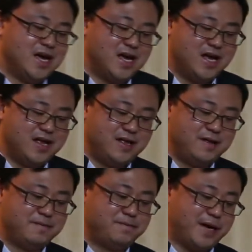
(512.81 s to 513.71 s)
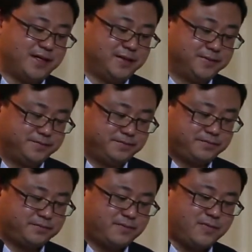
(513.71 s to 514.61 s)
But
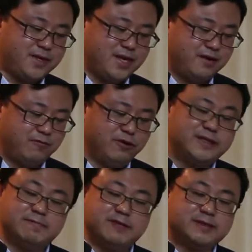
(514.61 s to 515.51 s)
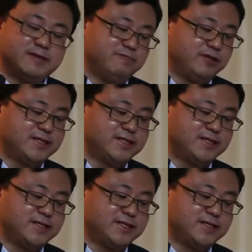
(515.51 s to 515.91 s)
what